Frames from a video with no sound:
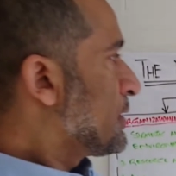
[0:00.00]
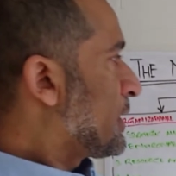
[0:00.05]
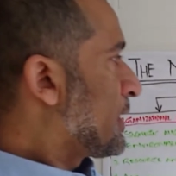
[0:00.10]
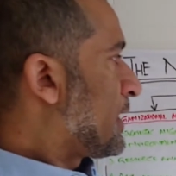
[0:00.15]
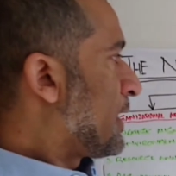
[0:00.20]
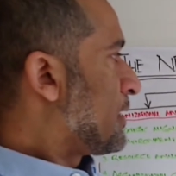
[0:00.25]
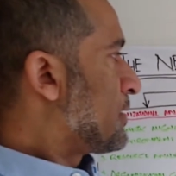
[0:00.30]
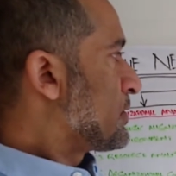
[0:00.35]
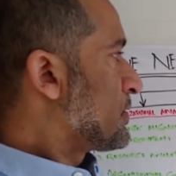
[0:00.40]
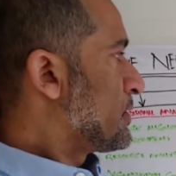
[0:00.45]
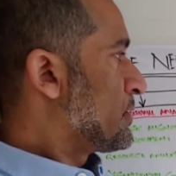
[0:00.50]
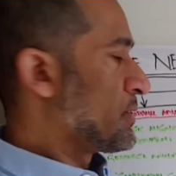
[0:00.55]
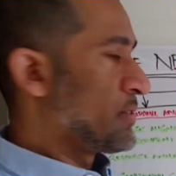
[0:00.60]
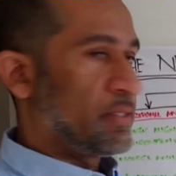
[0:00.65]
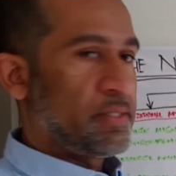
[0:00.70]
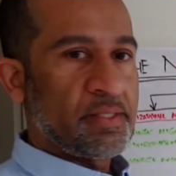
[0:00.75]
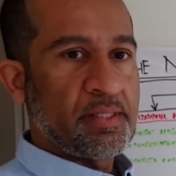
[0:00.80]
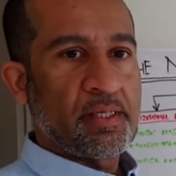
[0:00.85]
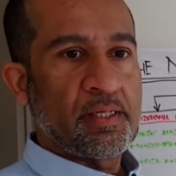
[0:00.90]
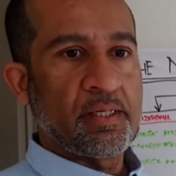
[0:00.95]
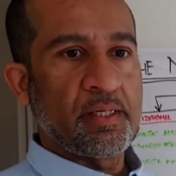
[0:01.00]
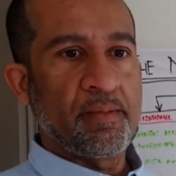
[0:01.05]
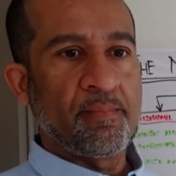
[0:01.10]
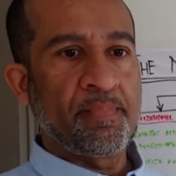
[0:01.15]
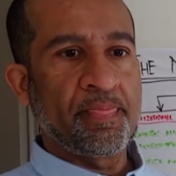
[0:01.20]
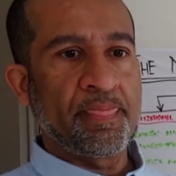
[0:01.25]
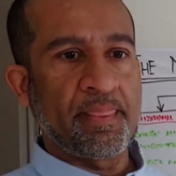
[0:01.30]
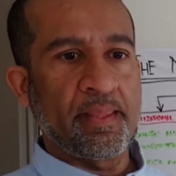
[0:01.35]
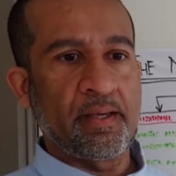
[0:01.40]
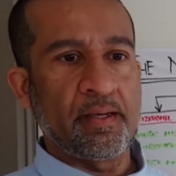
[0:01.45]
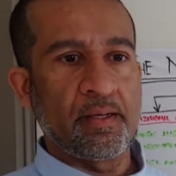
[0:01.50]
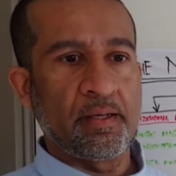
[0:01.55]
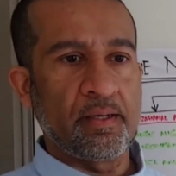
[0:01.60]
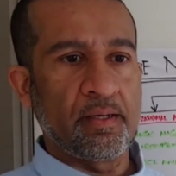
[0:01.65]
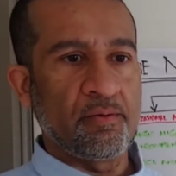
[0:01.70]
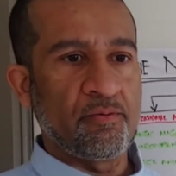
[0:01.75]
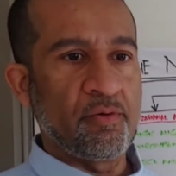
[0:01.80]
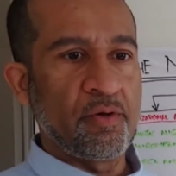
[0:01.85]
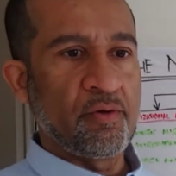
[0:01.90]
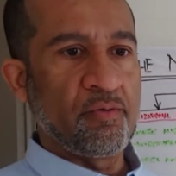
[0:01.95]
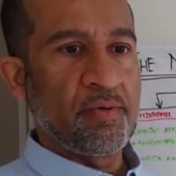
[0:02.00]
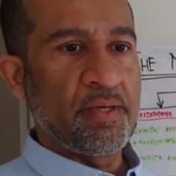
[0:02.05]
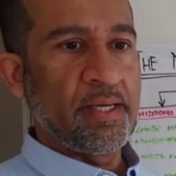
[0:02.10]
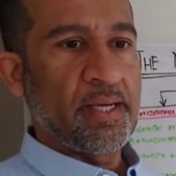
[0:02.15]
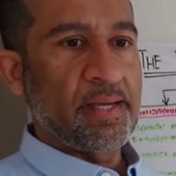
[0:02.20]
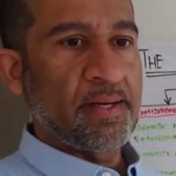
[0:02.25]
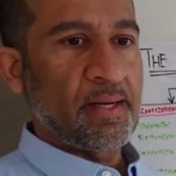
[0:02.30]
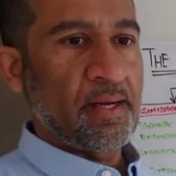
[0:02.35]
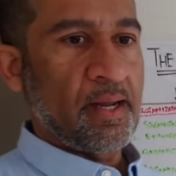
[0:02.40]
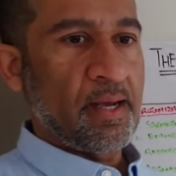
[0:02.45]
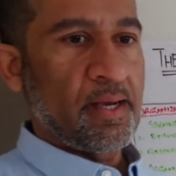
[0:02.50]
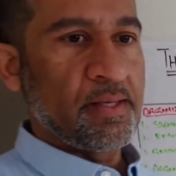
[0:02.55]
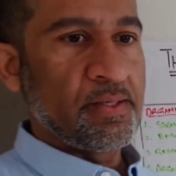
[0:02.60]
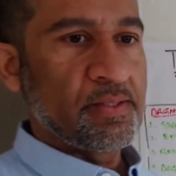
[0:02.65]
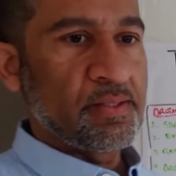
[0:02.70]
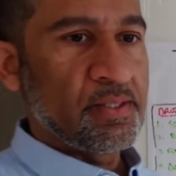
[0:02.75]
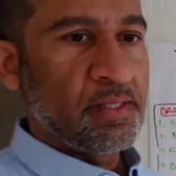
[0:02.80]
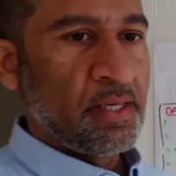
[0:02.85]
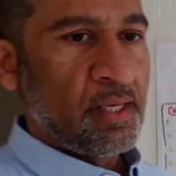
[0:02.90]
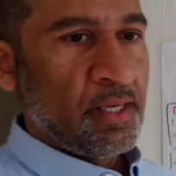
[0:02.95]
analysis, where we analyze